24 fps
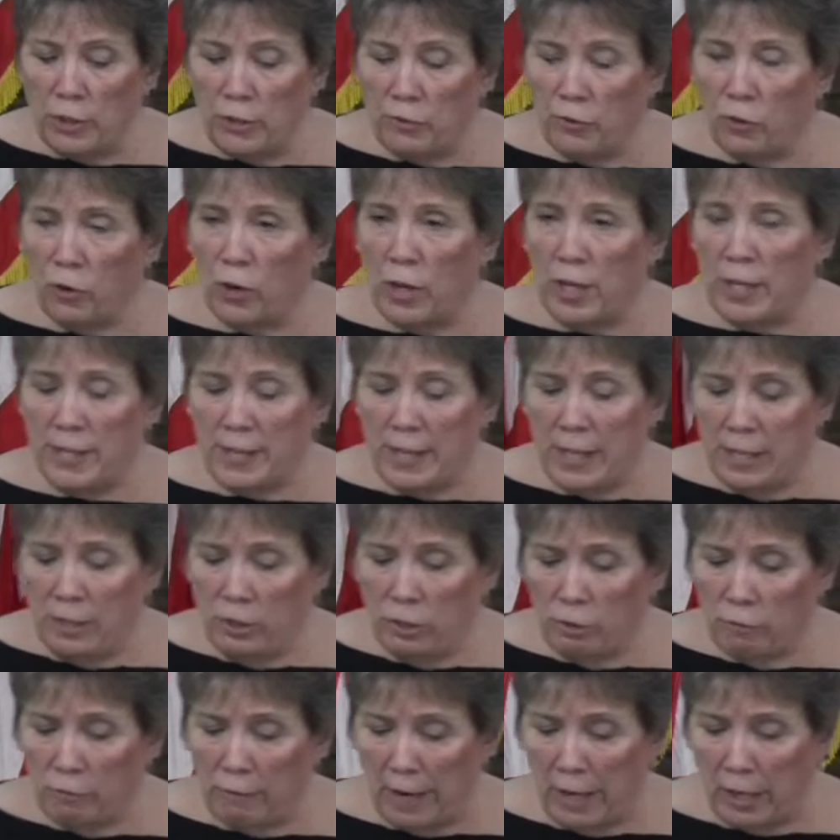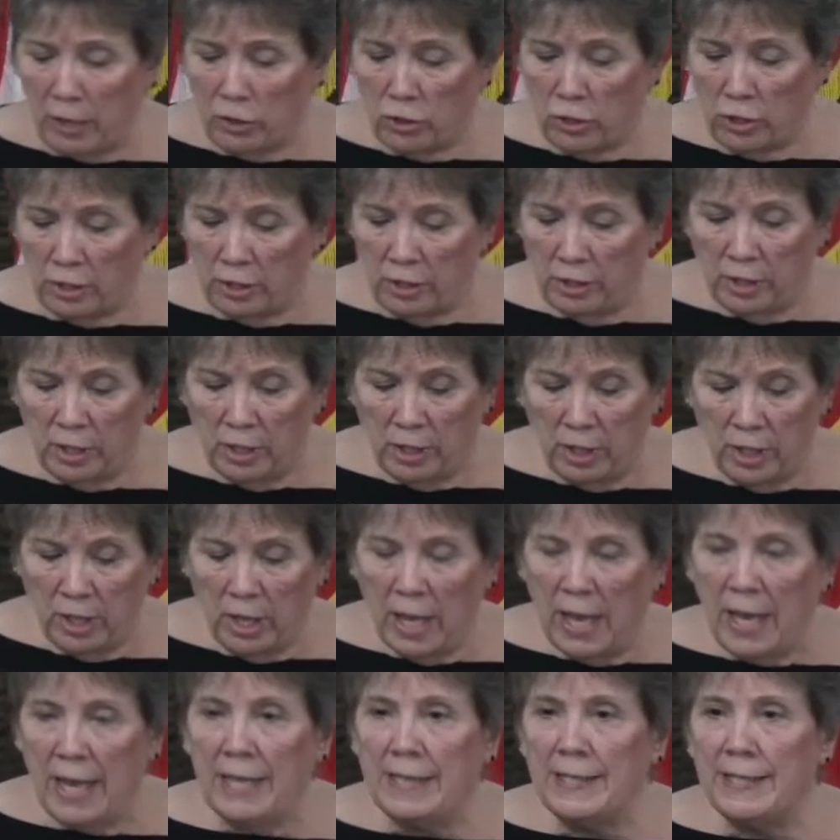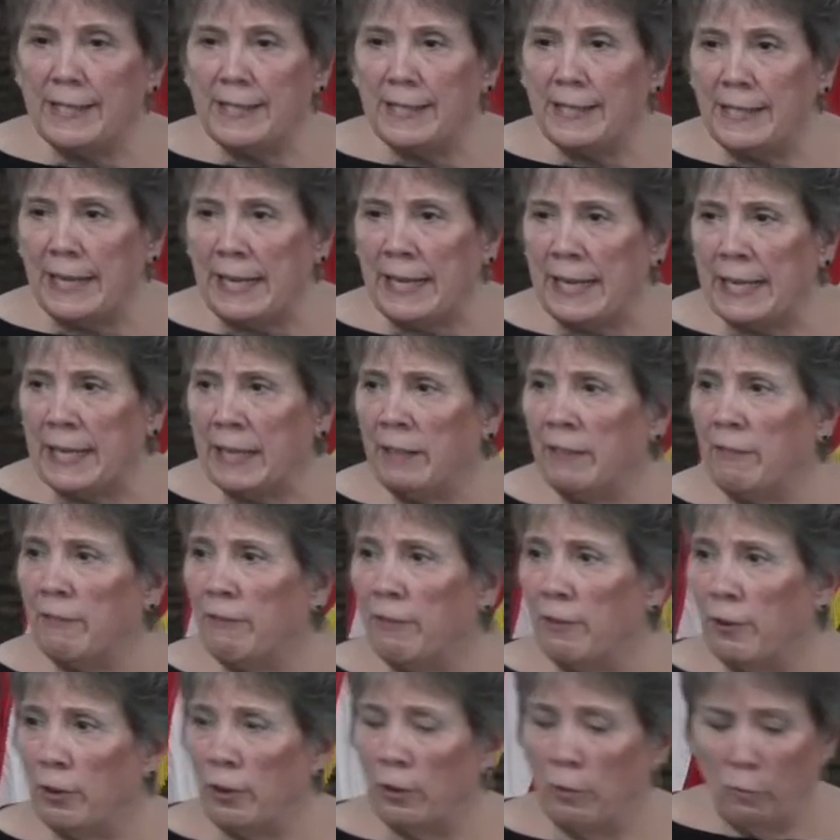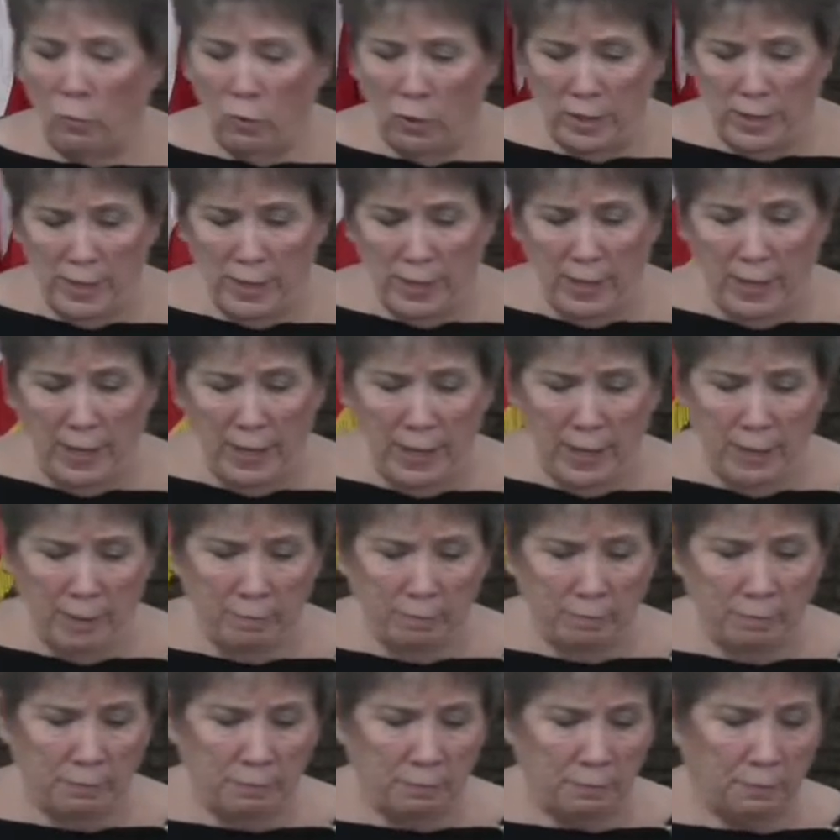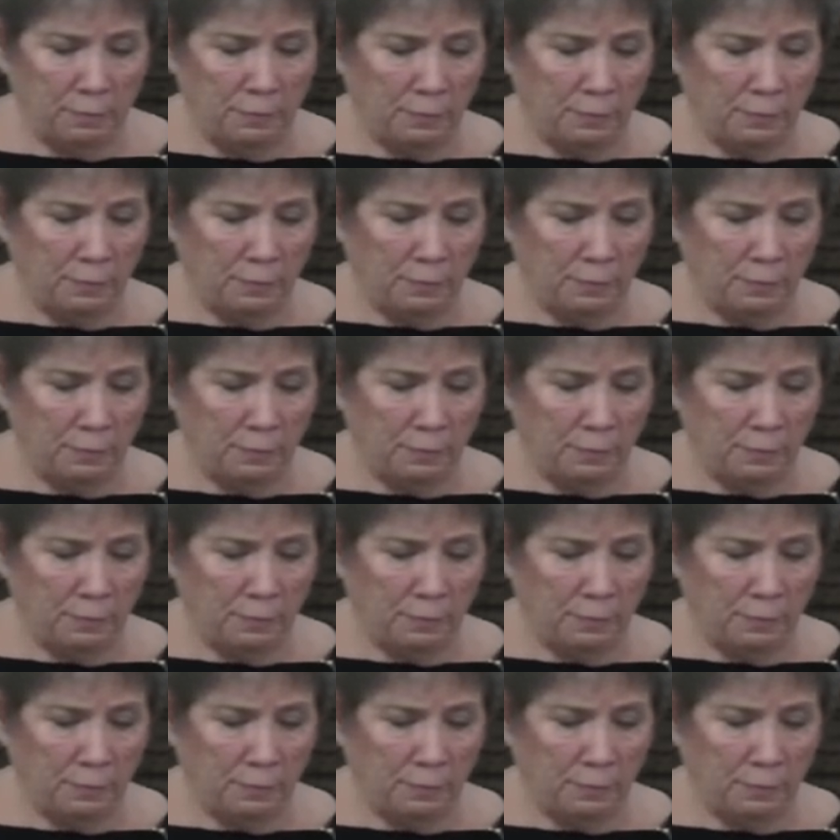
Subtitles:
to his voice and direction, and stand firm once again.